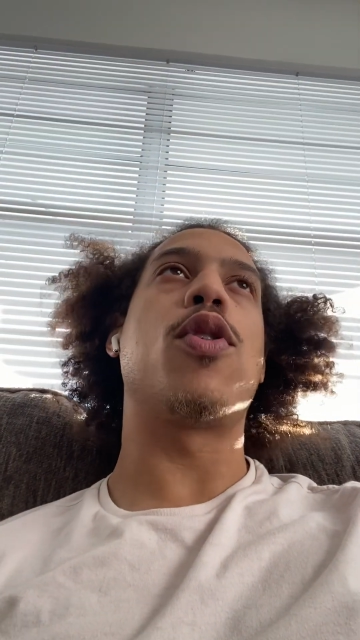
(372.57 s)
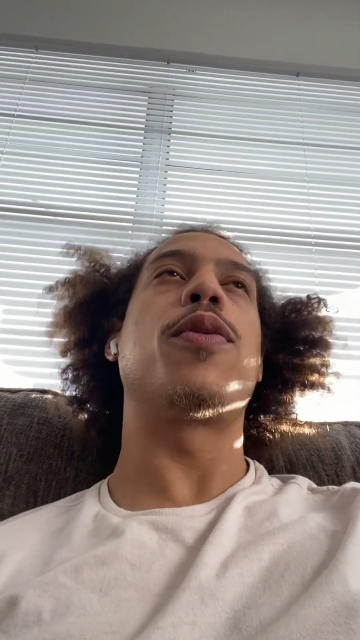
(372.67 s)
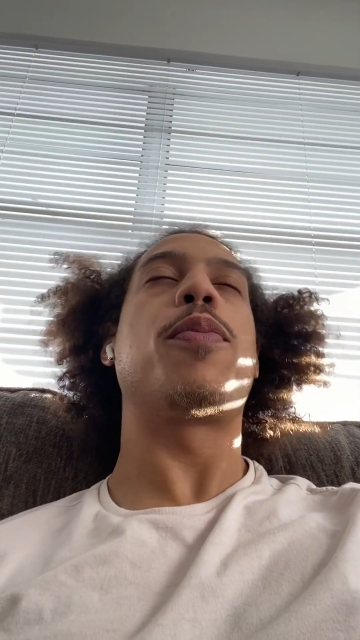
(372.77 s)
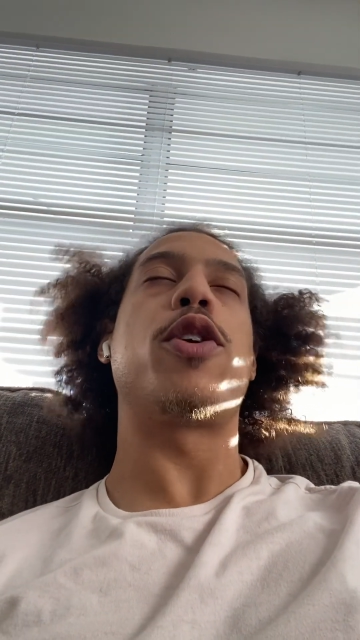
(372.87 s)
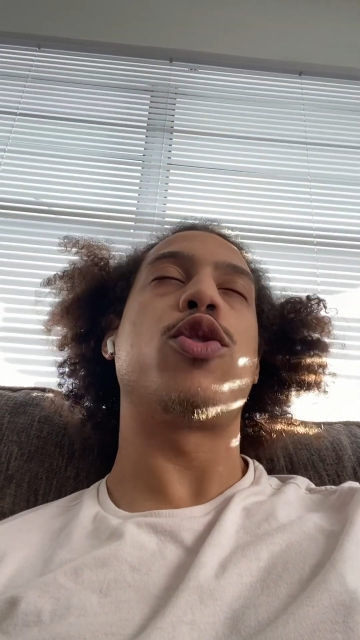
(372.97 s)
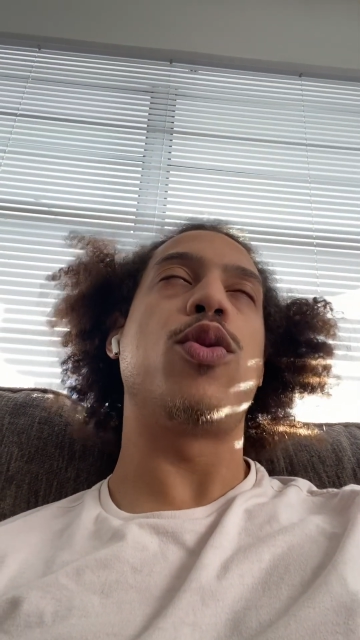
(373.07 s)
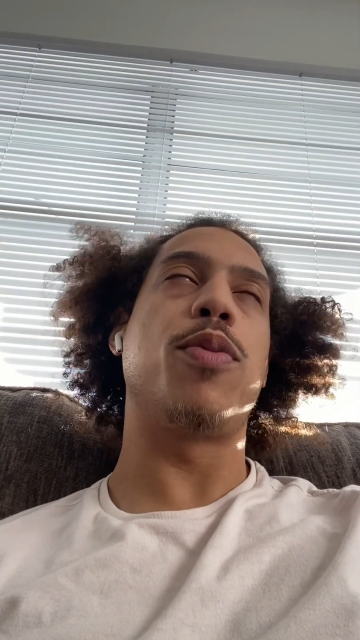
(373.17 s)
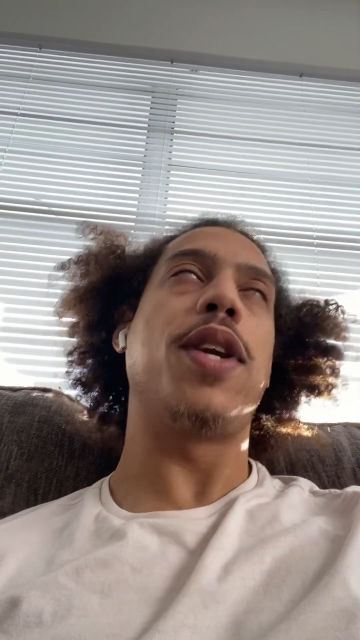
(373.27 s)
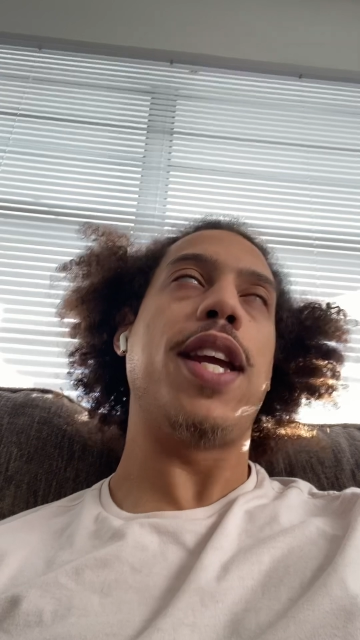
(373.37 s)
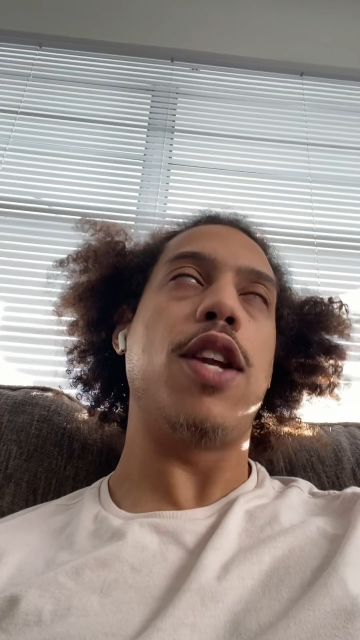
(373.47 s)
the person who's
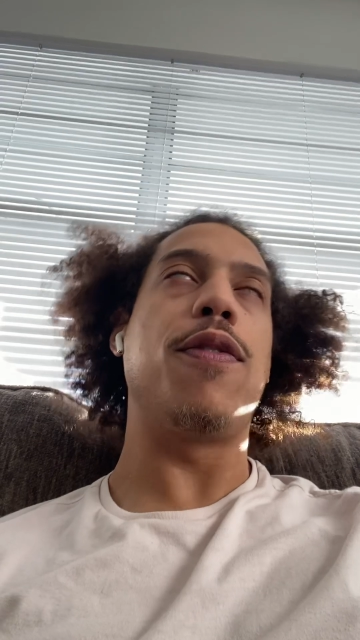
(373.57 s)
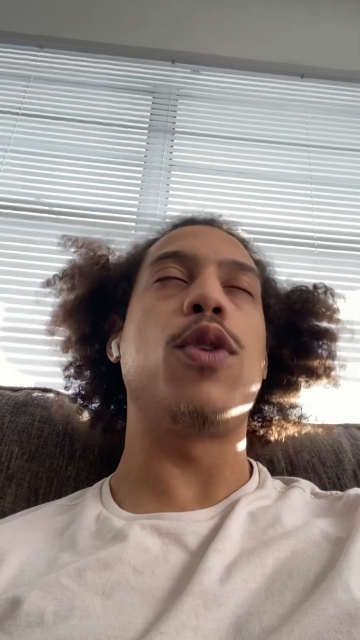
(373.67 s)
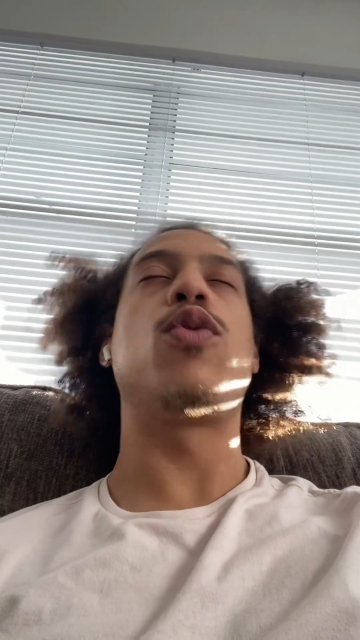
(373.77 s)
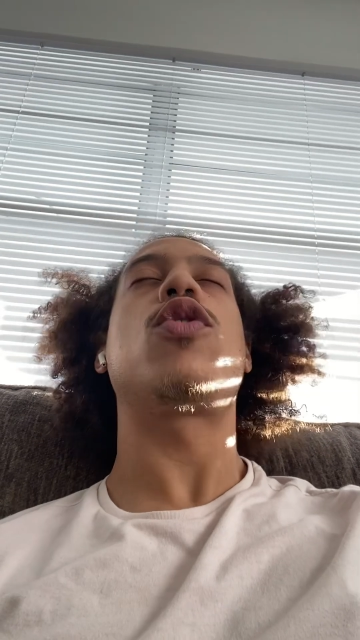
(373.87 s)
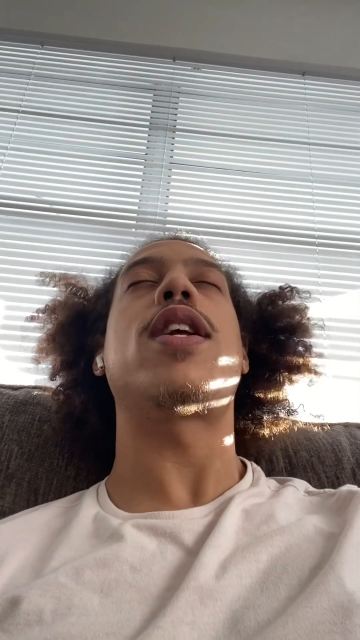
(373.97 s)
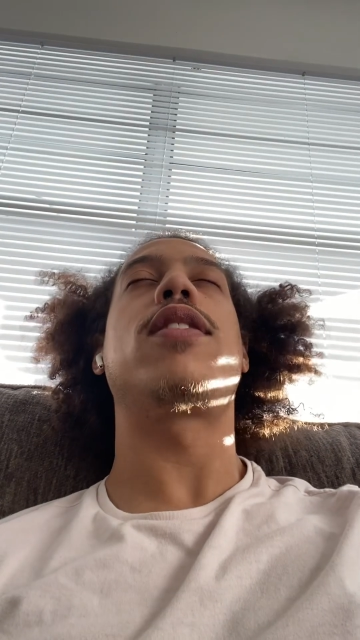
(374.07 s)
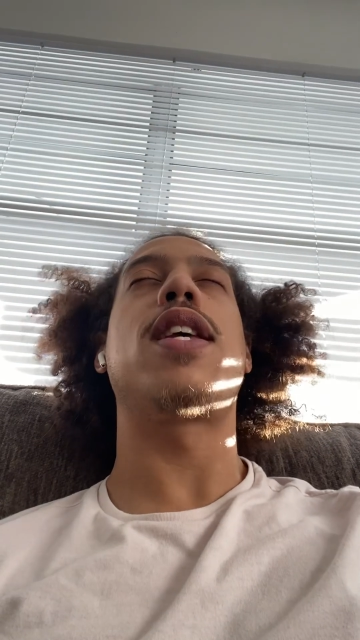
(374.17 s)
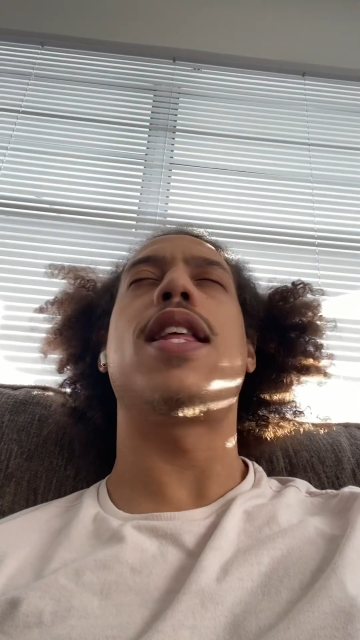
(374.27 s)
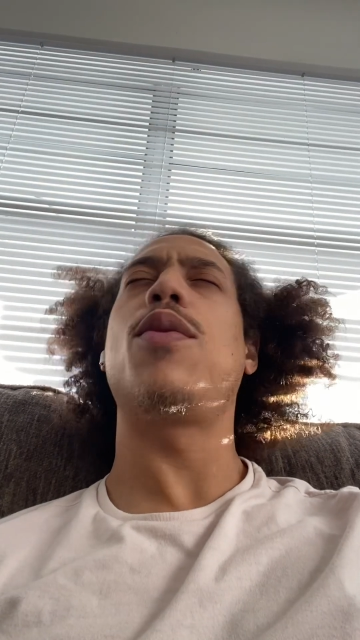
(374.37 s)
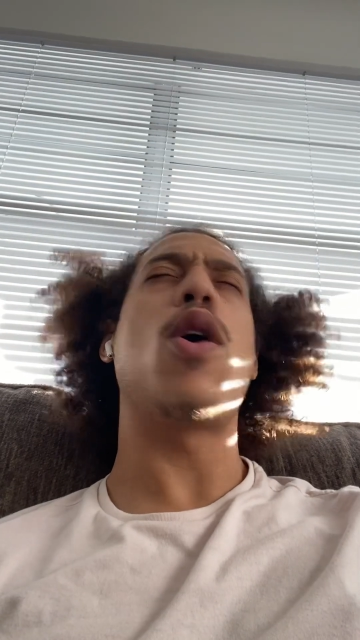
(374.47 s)
being interviewed tried to
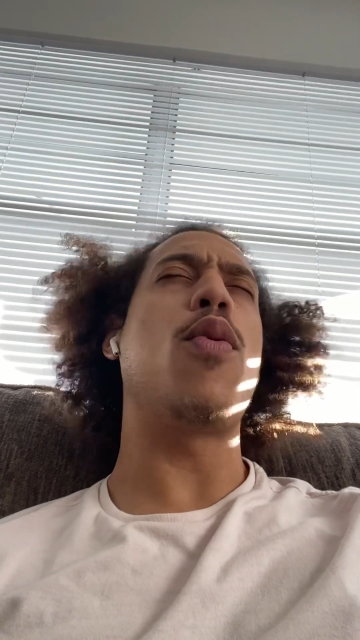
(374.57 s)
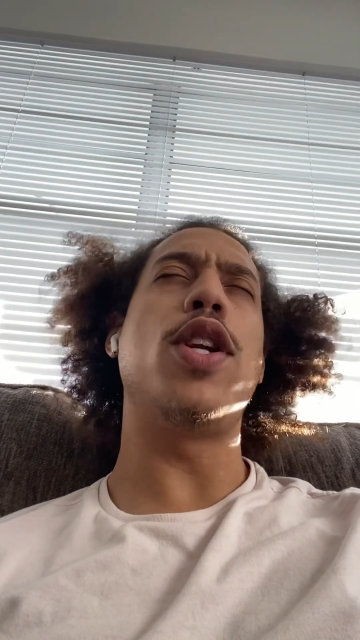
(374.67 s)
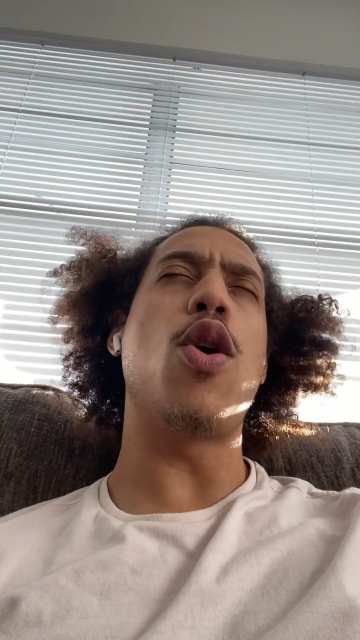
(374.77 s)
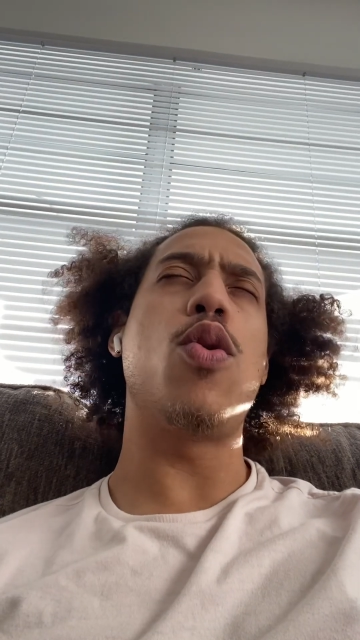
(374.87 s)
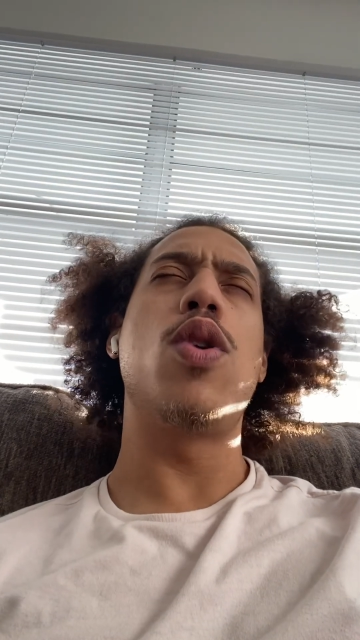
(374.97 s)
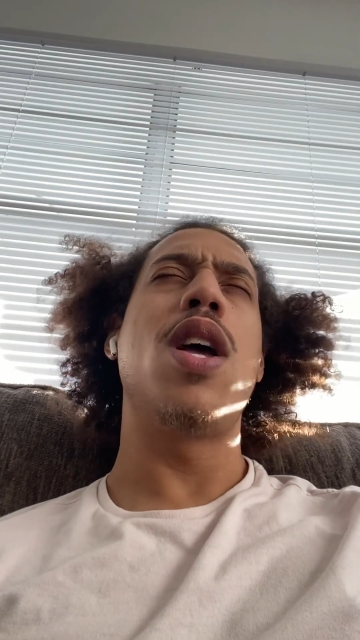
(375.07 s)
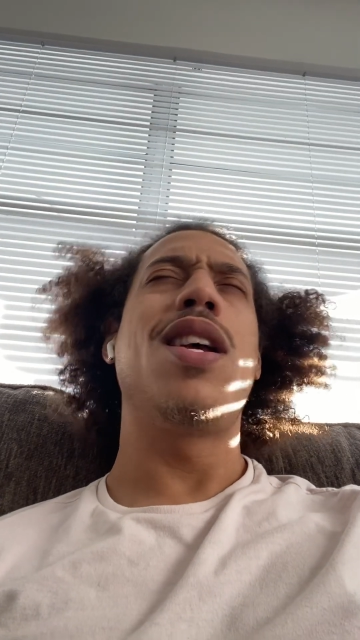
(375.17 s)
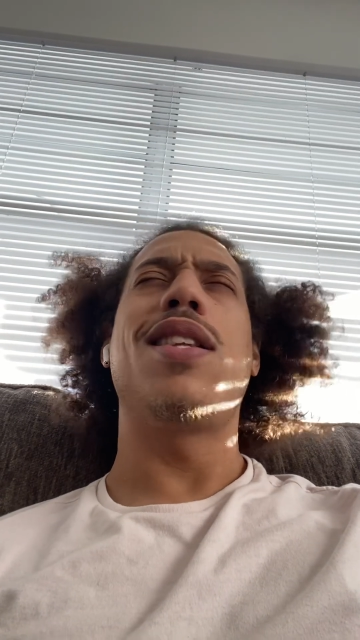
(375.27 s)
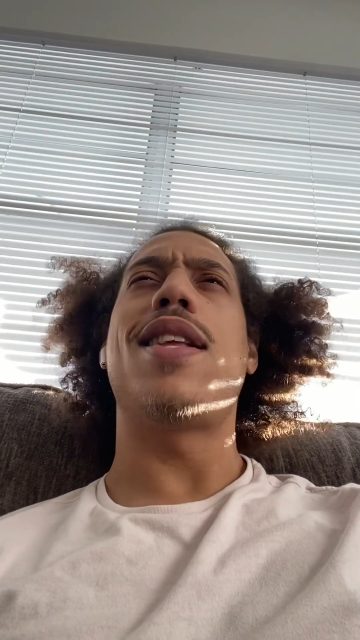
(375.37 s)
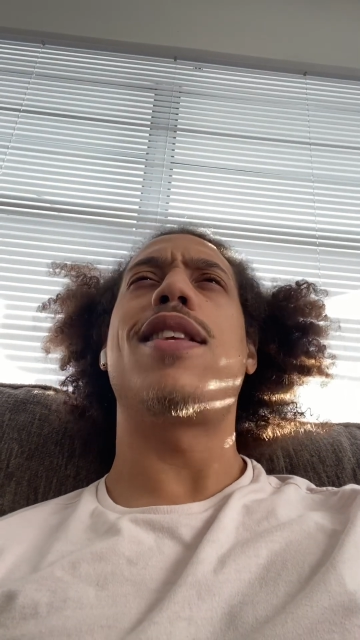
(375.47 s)
say that, we know
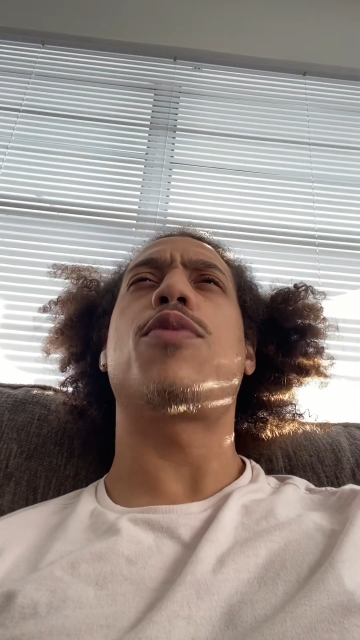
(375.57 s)
that this